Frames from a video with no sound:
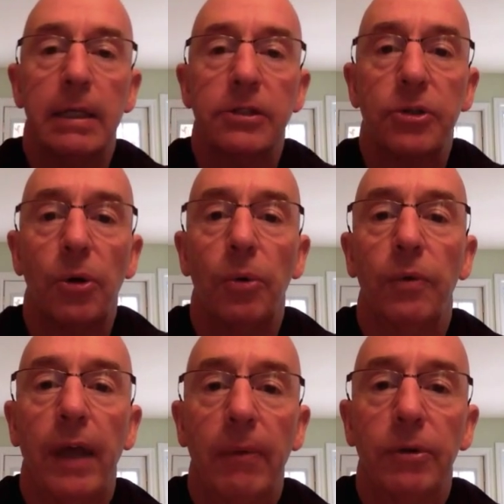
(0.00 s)
So
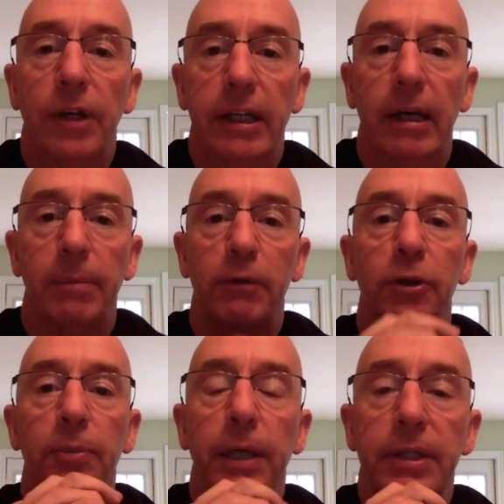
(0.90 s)
that will take up a
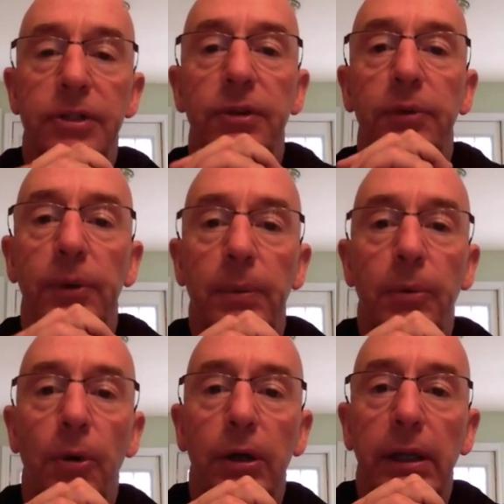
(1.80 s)
few pages of your
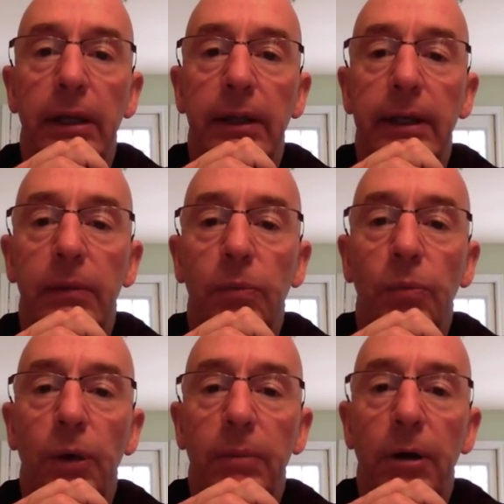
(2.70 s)
report. And then
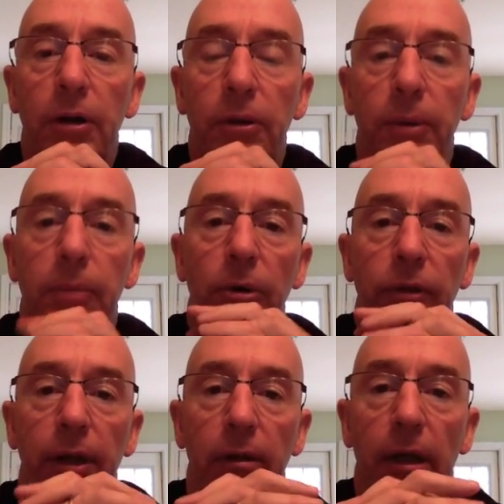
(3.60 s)
one part of the report
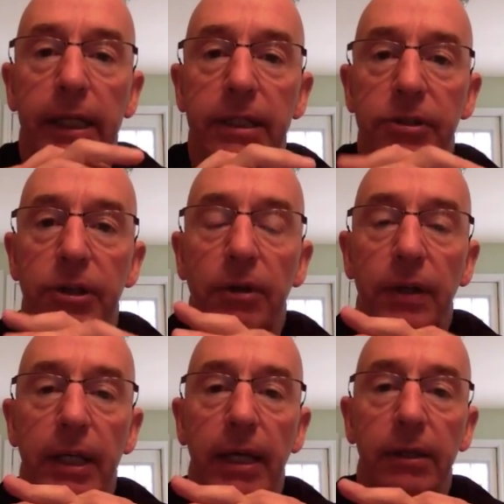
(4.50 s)
that I'd like is near
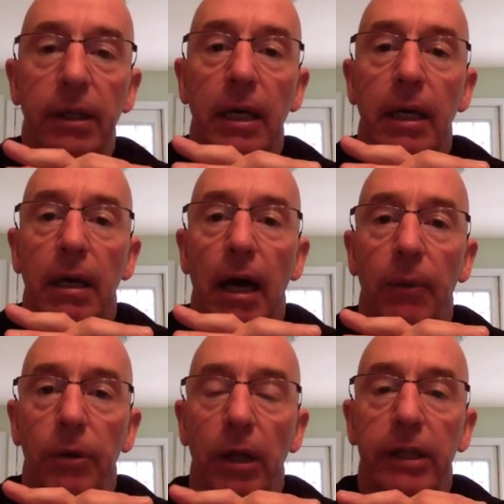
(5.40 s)
the end. I
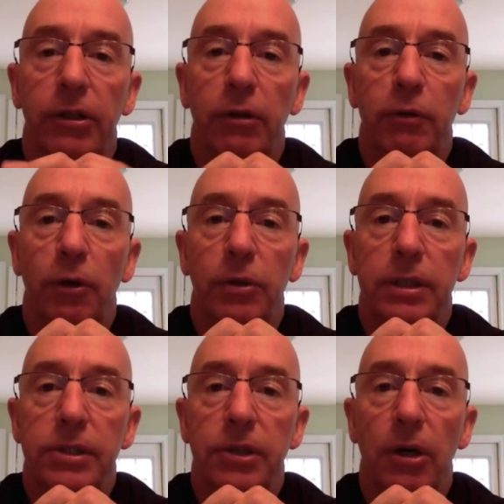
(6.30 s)
would like you to
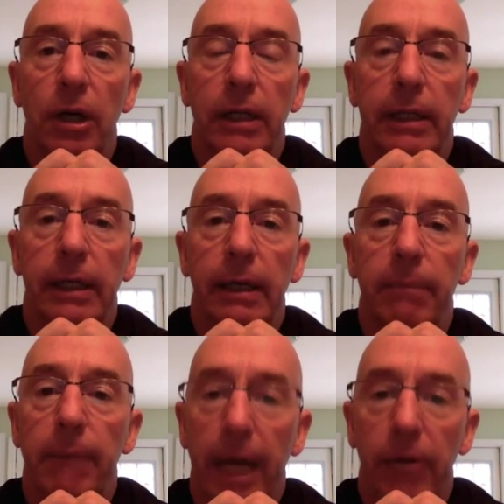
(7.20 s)
focus on
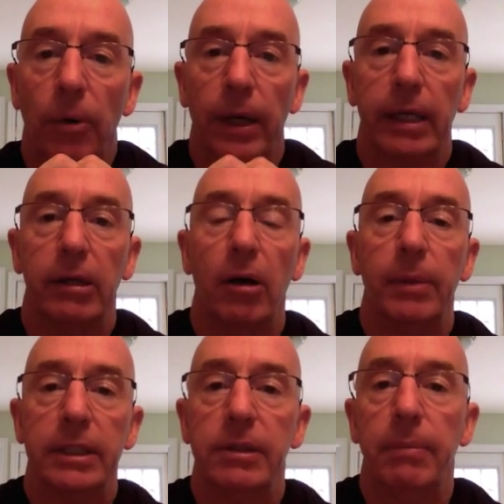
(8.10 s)

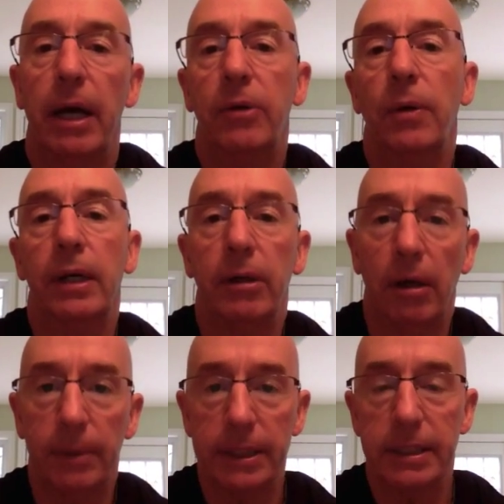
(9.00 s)
macroeconomics. And
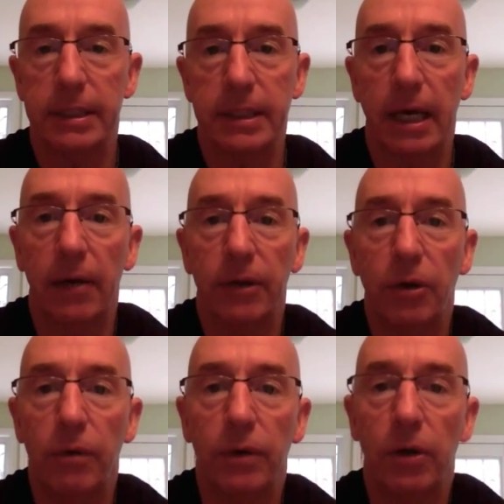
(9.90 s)
macroeconomics is how the
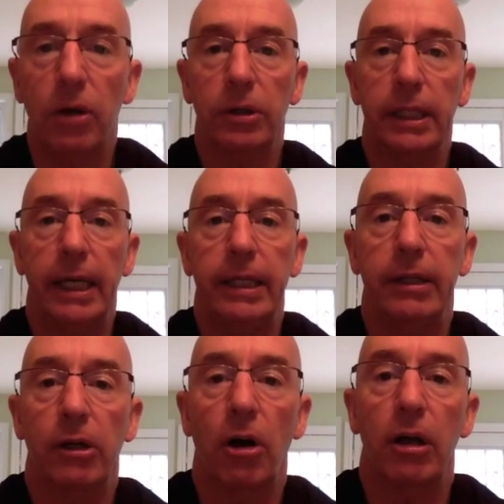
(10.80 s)
overall Canadian
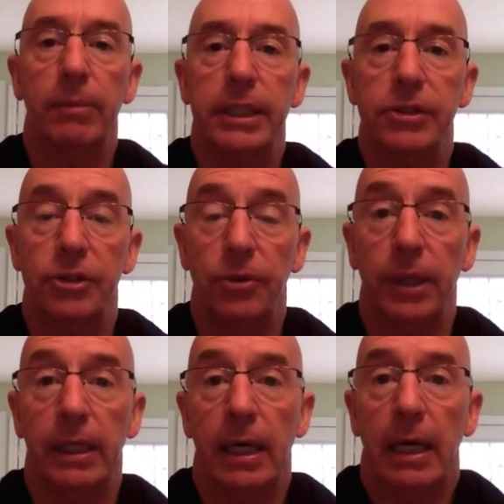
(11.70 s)
economy is
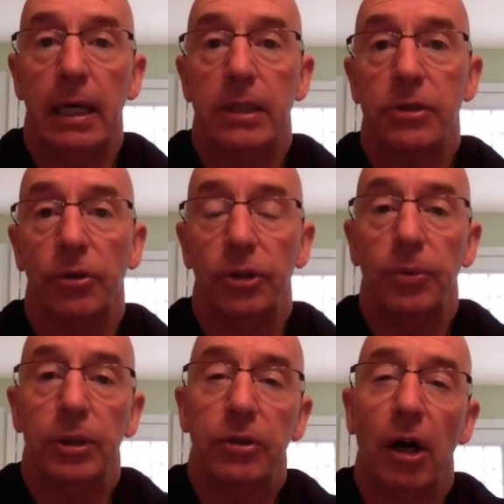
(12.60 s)
doing. So you
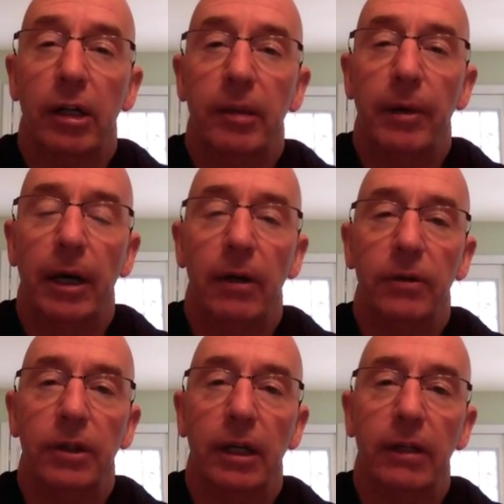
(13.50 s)
would talk
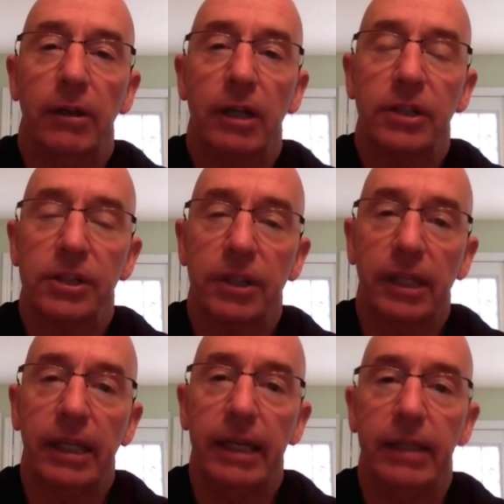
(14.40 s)
about not just the
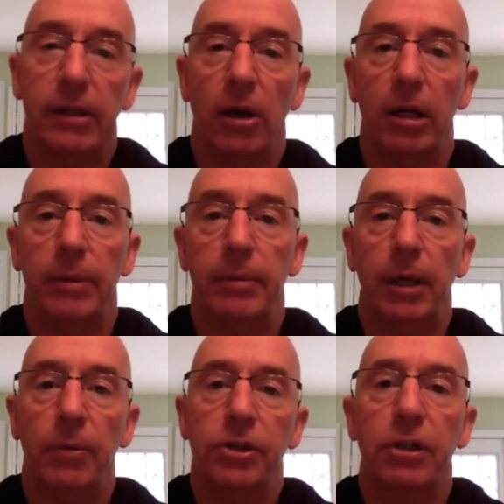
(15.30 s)
Canadian economy, but
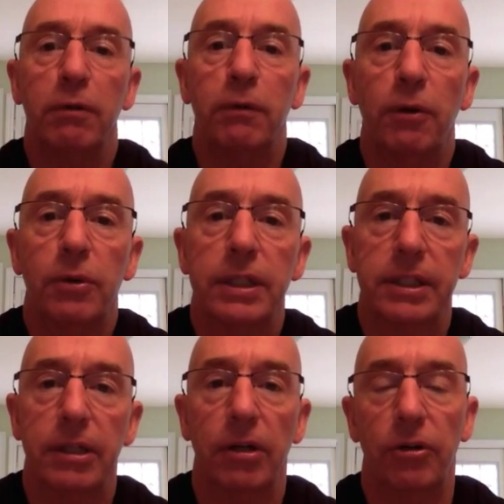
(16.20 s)
I want you to focus
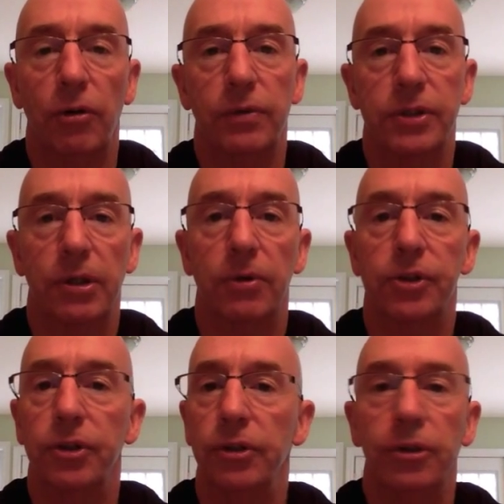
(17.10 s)
in on Nova
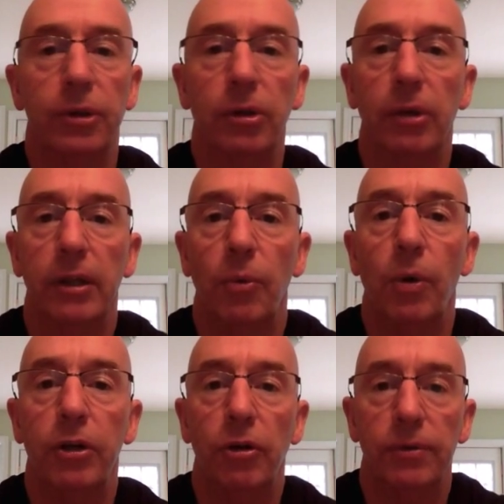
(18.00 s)
Scotia. You could look at the
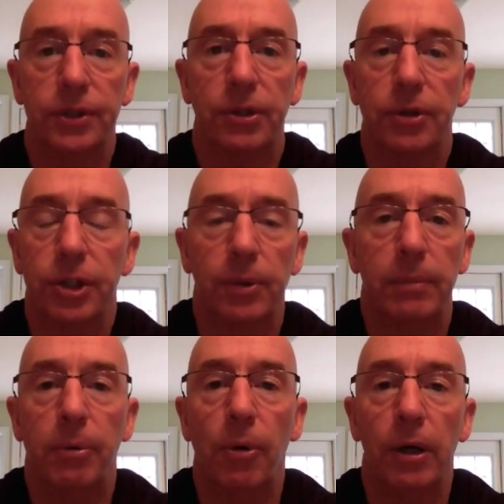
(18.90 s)
One Nova Scotia
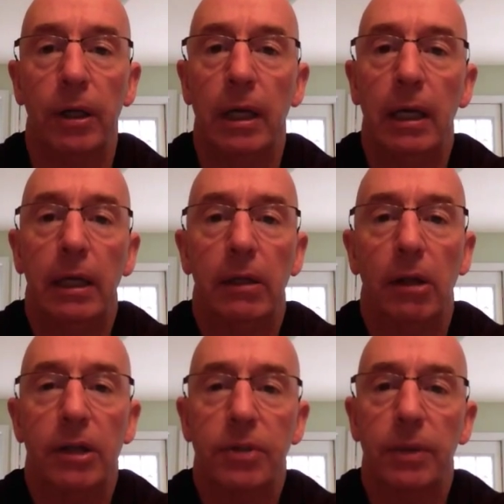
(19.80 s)
report.
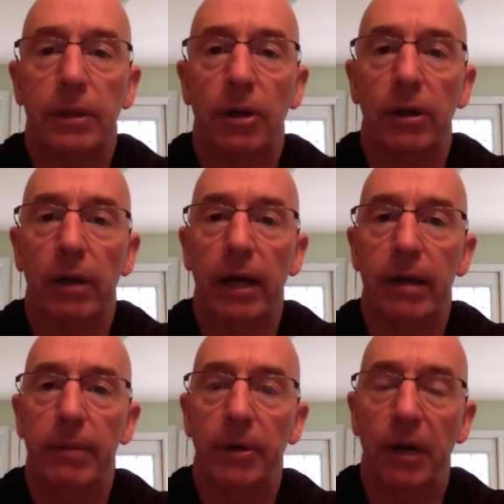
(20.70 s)
Lots written online
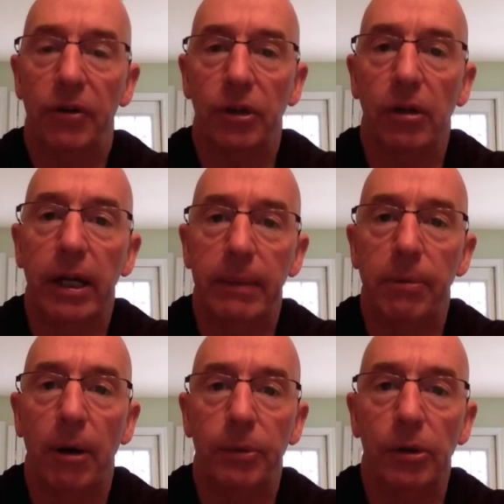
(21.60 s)
about our declining
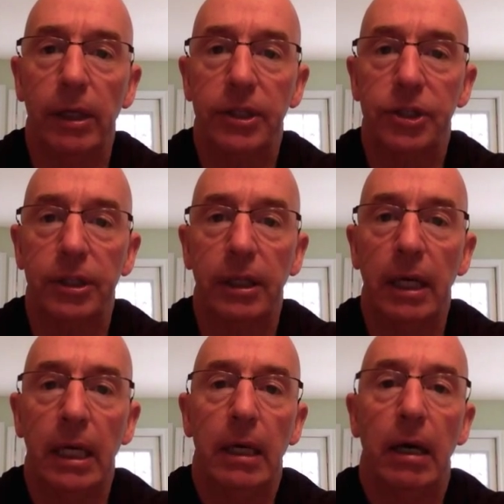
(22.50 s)
population,
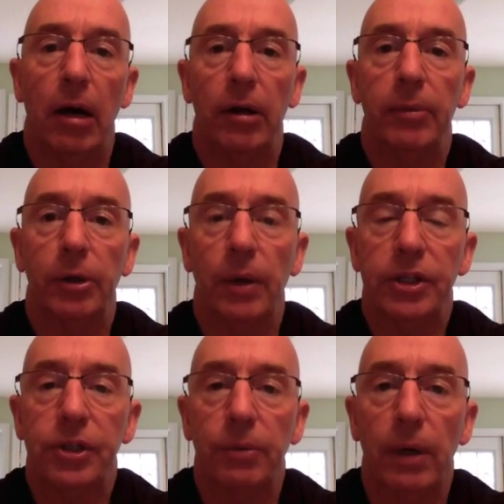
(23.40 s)
our
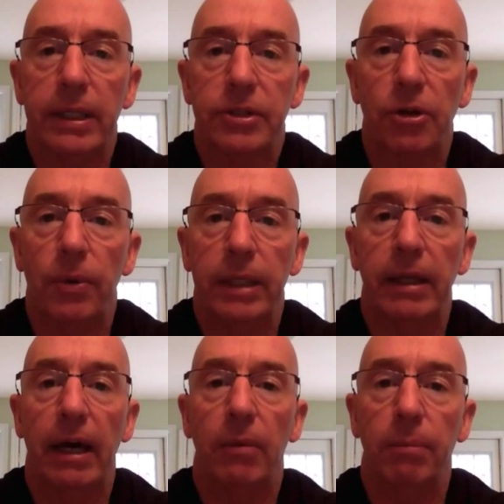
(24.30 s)
immigration rates going
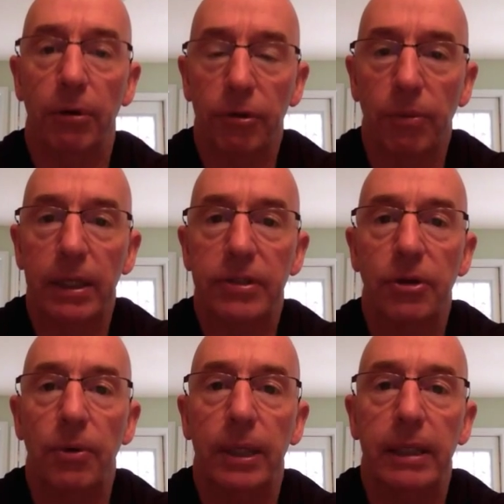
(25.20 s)
down, birth rates
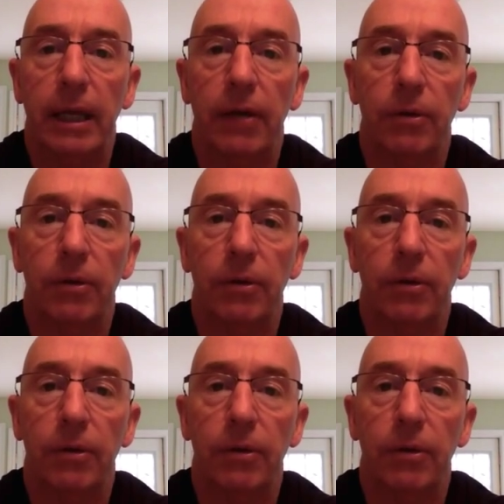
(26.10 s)
going down.